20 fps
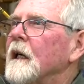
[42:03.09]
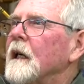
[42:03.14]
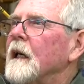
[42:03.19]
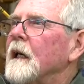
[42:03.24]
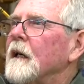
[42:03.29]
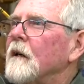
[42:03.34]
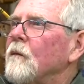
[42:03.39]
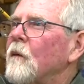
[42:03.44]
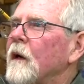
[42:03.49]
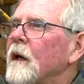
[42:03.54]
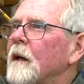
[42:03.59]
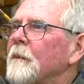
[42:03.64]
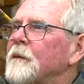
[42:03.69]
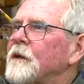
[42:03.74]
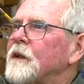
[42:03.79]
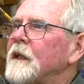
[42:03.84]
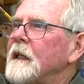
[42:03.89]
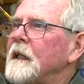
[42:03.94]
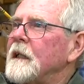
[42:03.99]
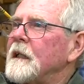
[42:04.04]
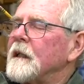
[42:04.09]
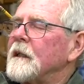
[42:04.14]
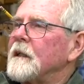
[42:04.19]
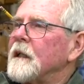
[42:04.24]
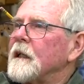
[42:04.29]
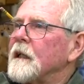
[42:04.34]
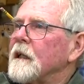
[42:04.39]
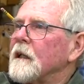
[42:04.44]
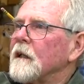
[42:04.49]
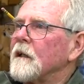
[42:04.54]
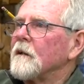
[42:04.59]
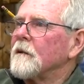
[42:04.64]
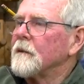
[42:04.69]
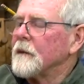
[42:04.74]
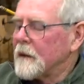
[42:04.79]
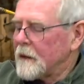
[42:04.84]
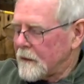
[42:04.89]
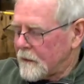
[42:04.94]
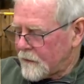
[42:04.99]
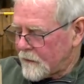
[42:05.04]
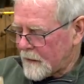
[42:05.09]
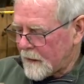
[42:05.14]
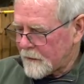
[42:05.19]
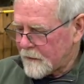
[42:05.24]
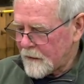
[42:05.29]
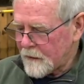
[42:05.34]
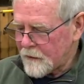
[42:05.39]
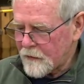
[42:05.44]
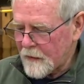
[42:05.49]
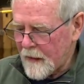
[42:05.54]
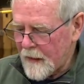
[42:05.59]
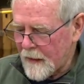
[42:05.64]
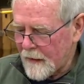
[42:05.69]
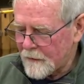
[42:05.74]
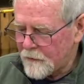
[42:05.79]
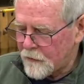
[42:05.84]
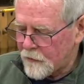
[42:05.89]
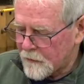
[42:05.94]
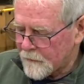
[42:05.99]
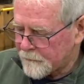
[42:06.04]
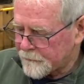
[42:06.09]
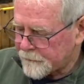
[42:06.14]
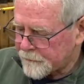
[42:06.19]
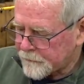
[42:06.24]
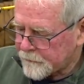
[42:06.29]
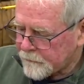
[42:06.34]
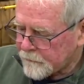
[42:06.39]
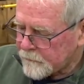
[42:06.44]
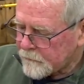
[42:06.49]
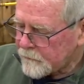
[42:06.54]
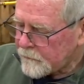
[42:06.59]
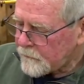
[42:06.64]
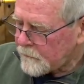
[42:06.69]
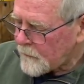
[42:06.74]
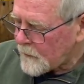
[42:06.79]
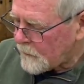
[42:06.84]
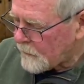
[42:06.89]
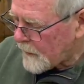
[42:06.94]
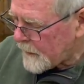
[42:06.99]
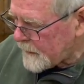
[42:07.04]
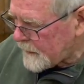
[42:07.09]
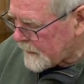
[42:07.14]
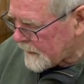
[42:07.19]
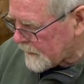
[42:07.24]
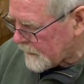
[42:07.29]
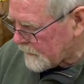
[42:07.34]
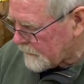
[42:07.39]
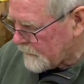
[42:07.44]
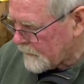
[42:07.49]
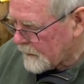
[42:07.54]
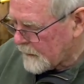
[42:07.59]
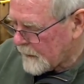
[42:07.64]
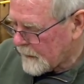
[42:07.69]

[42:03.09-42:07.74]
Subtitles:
And what I'm seeing here is that this edge right here